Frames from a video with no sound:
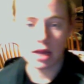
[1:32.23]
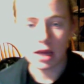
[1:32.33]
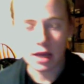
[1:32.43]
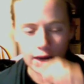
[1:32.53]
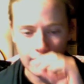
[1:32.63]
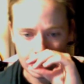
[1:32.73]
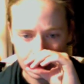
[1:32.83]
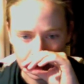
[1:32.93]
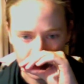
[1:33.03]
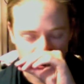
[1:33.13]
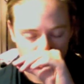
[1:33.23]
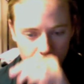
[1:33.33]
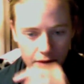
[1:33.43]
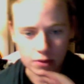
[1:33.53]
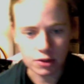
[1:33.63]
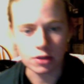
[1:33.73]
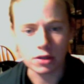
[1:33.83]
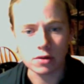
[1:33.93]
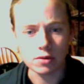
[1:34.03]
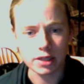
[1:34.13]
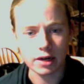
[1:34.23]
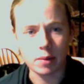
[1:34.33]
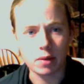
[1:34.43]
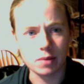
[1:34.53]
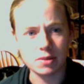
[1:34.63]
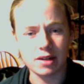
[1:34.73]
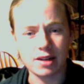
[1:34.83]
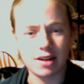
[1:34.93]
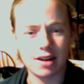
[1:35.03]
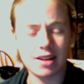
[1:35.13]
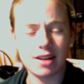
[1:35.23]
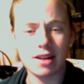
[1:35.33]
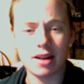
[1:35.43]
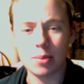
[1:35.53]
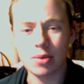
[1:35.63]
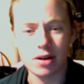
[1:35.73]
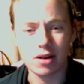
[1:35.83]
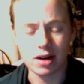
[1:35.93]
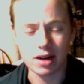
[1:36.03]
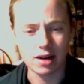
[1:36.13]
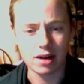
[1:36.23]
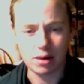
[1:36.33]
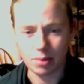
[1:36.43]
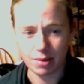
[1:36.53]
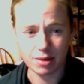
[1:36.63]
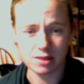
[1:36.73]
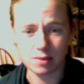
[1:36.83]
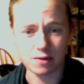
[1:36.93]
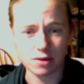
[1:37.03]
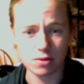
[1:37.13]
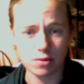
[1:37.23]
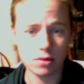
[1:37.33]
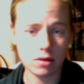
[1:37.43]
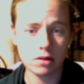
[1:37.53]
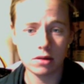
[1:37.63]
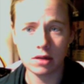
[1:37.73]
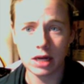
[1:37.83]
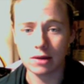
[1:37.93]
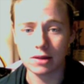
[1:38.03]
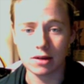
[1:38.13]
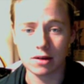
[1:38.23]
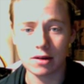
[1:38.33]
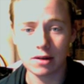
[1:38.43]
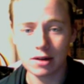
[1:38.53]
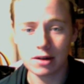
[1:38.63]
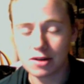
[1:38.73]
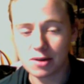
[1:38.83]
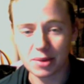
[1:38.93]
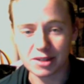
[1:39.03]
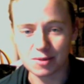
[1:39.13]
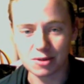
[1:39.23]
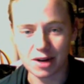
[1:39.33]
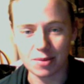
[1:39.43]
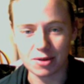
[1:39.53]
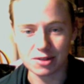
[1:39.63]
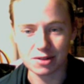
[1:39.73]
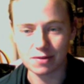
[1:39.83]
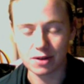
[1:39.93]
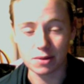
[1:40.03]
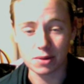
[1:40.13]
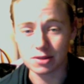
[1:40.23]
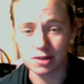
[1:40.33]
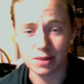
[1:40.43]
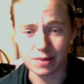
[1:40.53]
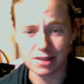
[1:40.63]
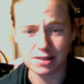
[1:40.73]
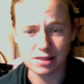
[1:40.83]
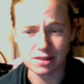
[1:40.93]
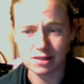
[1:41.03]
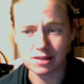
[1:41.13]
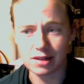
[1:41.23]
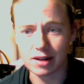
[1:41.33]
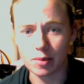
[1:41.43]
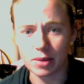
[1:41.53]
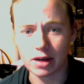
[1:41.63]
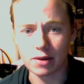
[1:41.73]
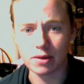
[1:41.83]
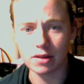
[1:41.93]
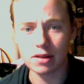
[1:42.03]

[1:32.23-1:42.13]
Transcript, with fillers: And um, I want you to go check out my website and I need input on it and maybe some of you out there, my subscribers or followers or anyone that sees this can help me out with